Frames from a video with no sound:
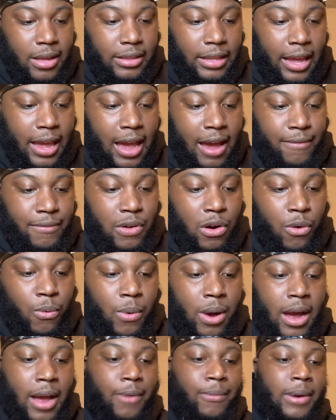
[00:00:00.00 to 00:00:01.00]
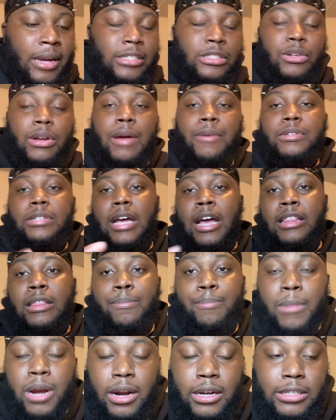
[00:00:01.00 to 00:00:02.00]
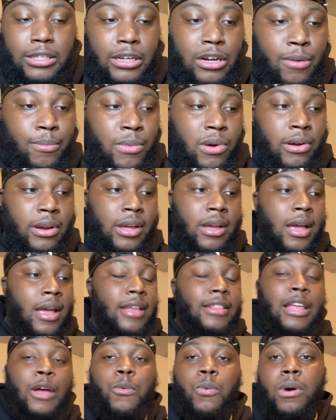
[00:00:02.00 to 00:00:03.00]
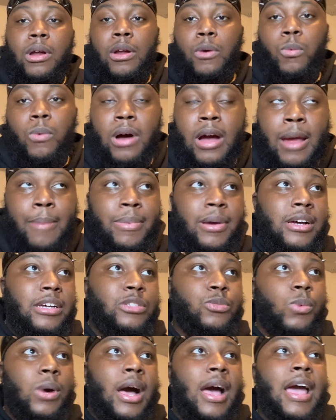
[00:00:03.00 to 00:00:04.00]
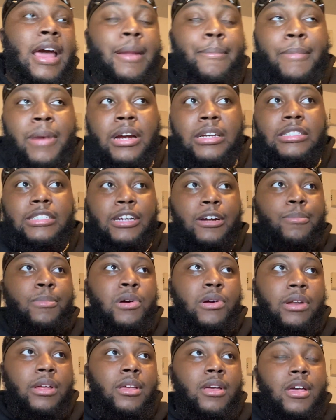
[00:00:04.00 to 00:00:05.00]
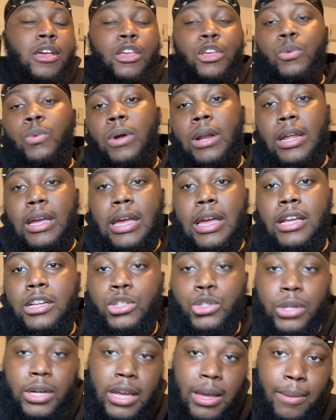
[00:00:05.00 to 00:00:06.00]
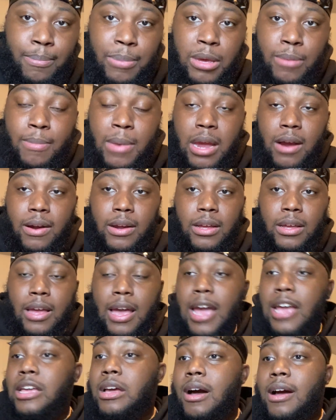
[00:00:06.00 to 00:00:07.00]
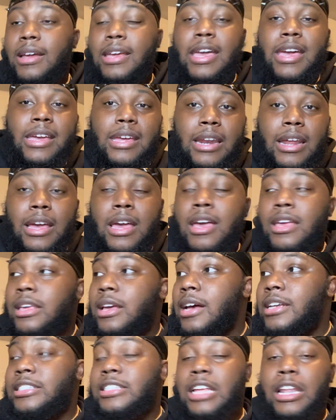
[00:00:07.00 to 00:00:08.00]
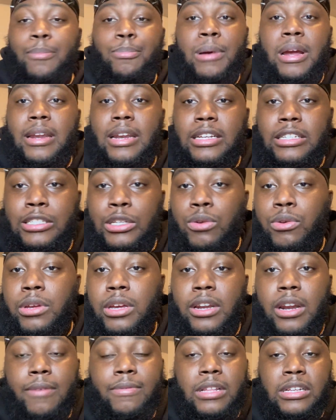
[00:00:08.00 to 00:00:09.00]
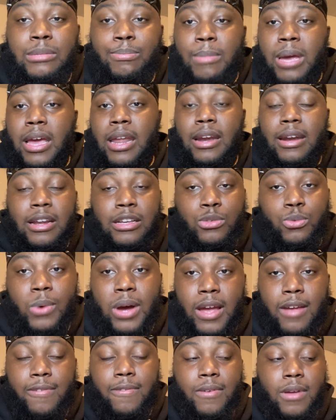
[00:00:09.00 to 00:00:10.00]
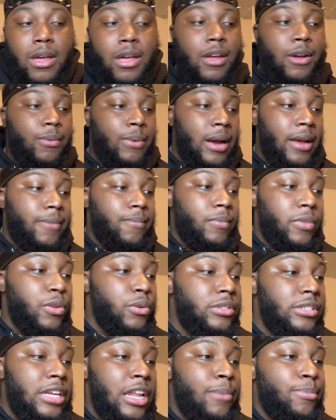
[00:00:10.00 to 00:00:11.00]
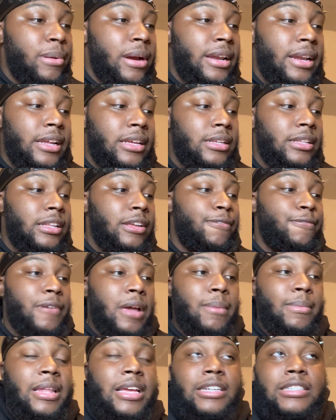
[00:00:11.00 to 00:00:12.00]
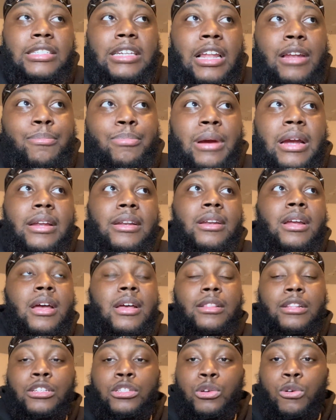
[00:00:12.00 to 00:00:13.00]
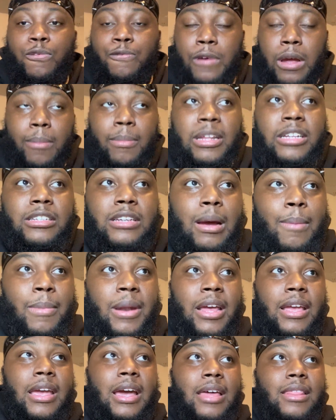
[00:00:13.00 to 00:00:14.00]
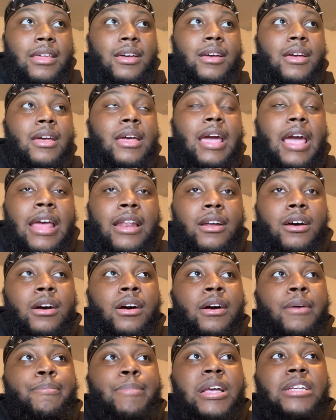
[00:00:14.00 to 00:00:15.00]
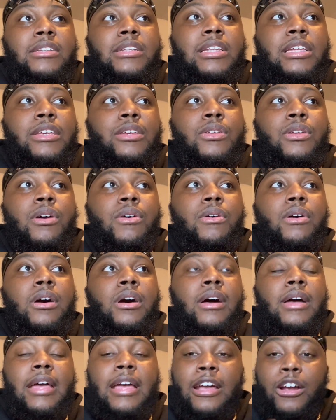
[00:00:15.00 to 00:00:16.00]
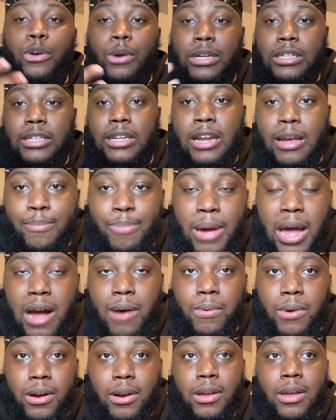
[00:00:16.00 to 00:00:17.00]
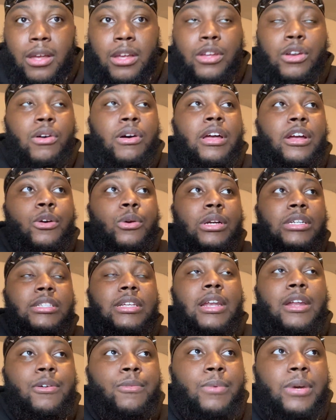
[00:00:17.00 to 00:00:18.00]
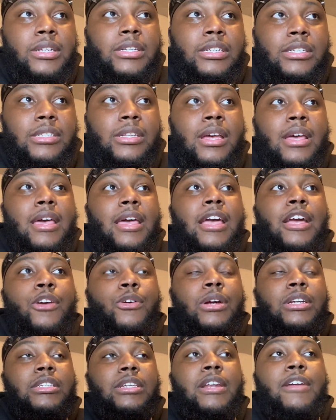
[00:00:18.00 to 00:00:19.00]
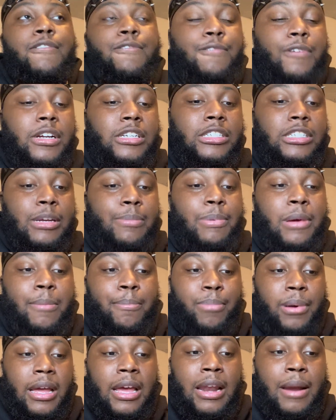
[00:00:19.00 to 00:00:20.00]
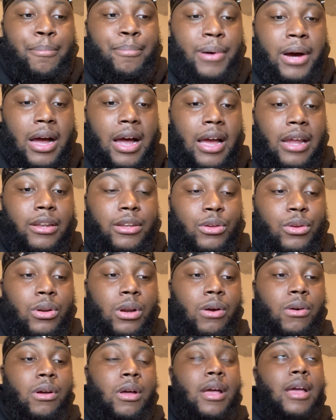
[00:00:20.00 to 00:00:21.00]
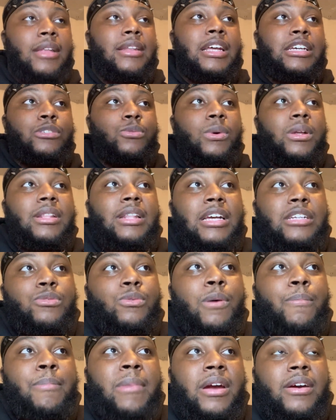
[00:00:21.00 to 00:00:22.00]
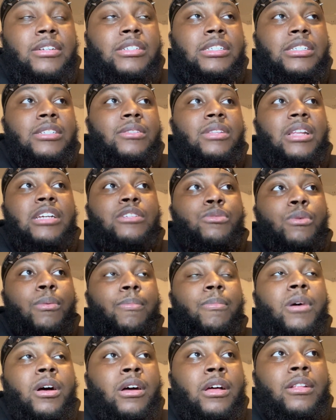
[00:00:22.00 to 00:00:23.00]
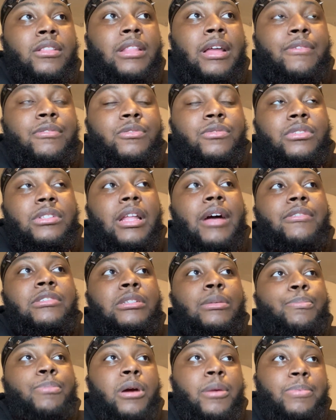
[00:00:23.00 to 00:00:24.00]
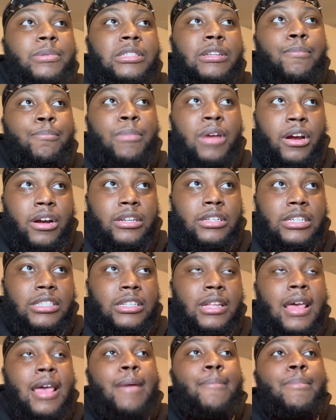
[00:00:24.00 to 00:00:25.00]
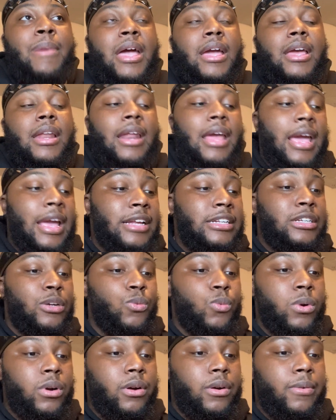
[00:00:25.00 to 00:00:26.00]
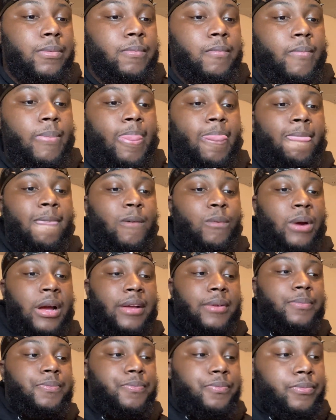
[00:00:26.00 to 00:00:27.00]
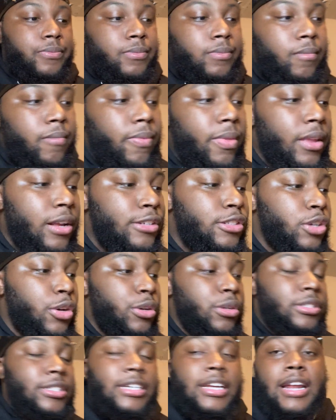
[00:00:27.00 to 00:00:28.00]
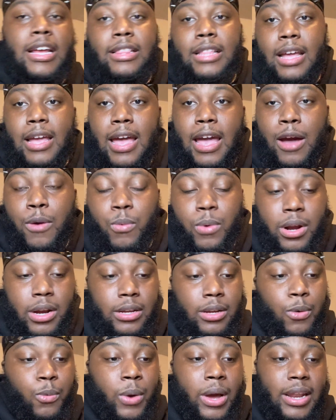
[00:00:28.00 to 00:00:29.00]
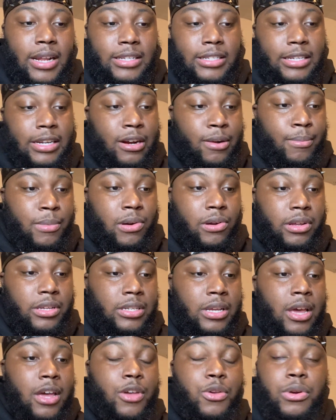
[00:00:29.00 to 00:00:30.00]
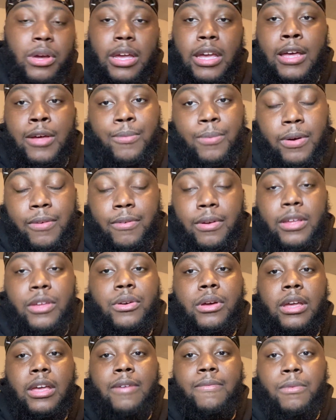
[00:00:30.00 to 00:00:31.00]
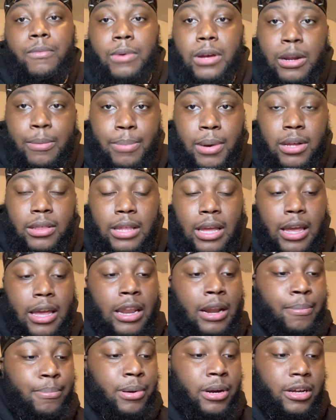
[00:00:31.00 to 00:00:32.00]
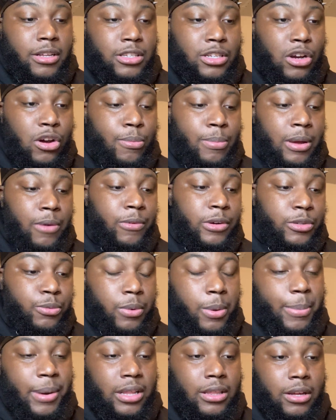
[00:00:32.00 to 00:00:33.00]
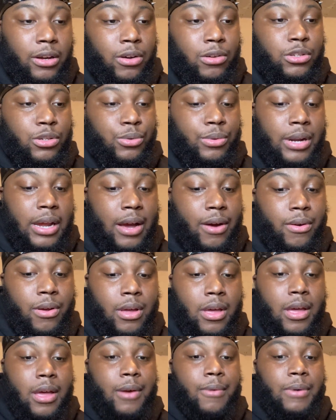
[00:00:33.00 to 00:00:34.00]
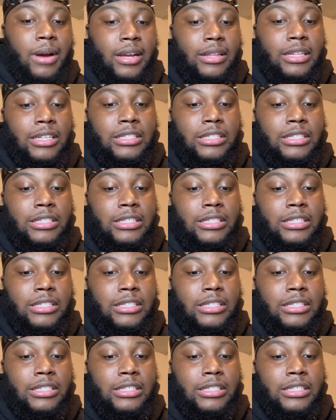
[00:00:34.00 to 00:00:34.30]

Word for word: They have no wine, right? So they was at the marriage ceremony. They wanted wine because why? At a marriage ceremony, you want to eat, drink, and be merry. Hey, y'all kicking it. Y'all celebrating this union of this man and his wife right? You celebrating the family is celebrating the two families coming together and uh, basically, you know, uh, increasing in power you know, increasing in riches, increasing in friendship and, and a bond, you know, that's what, that's what marriages, that's what, uh, that was, that was the purpose of marriages back in the ancient world, right? So you see that they had wedding ceremonies. You can even, you can even read about that in the book of Tobit, which we're about to go to now, right?